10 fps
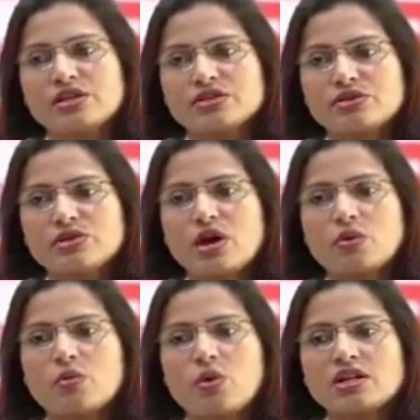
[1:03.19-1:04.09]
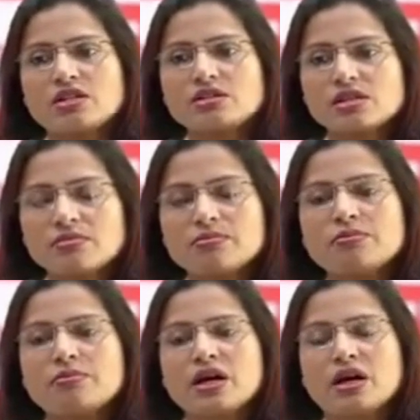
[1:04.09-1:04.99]
So now what
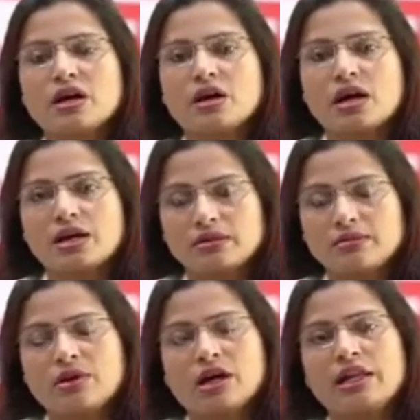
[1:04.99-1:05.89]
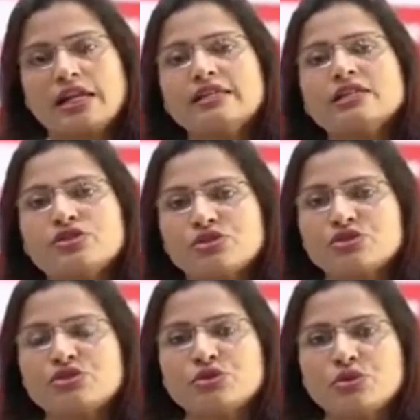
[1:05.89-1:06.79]
a lady
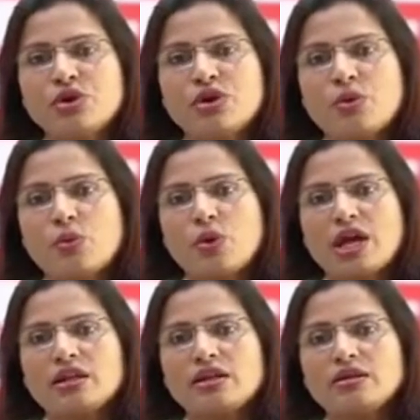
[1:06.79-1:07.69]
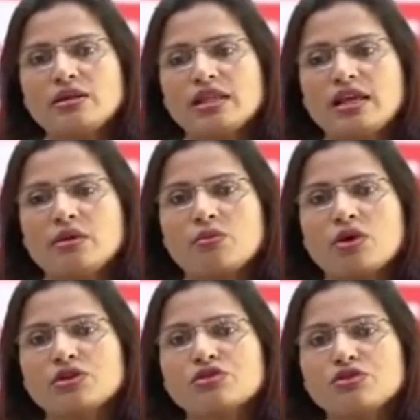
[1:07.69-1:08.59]
should do when they
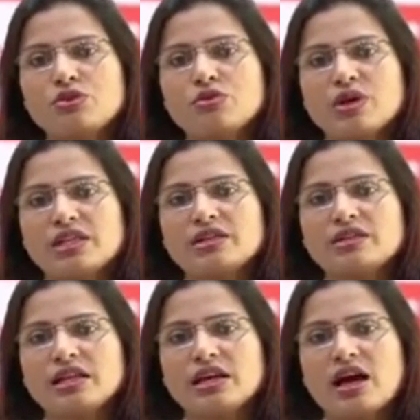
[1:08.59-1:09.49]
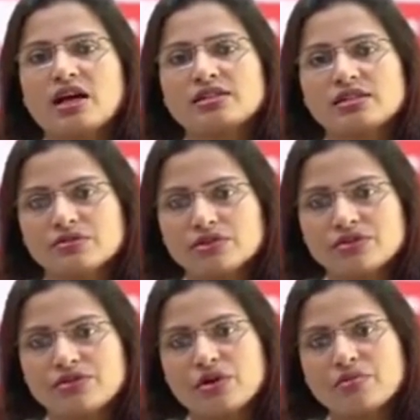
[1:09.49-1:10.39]
want to know whether they are
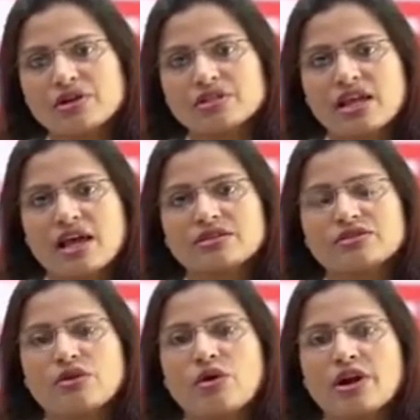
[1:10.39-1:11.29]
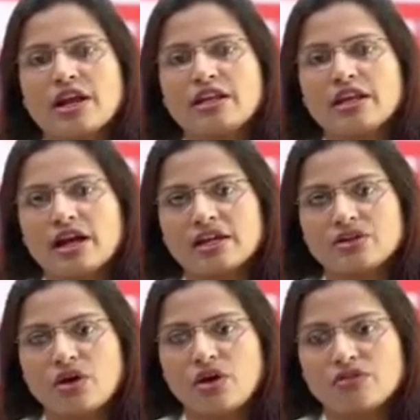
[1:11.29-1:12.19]
suffered from breast cancer or any
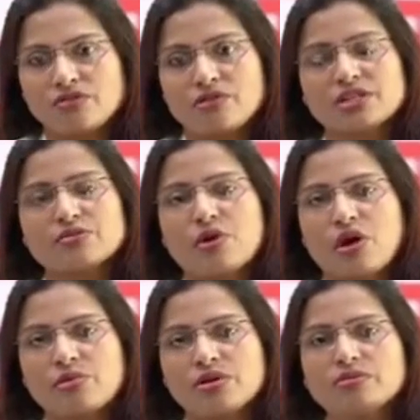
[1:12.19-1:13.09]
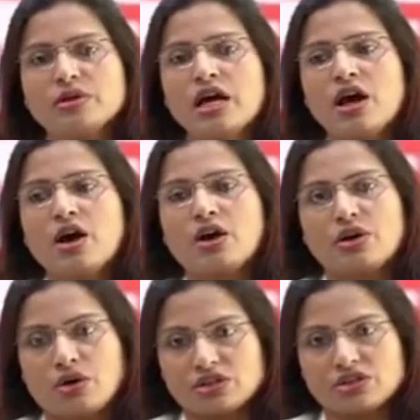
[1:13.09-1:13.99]
kind of breast problem
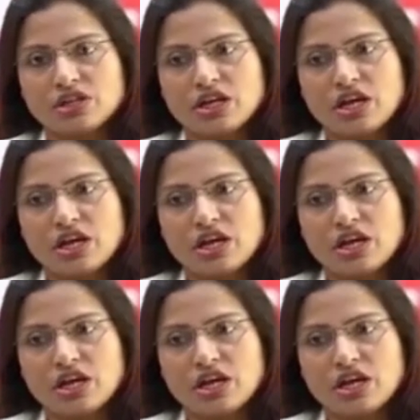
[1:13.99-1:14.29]
or not.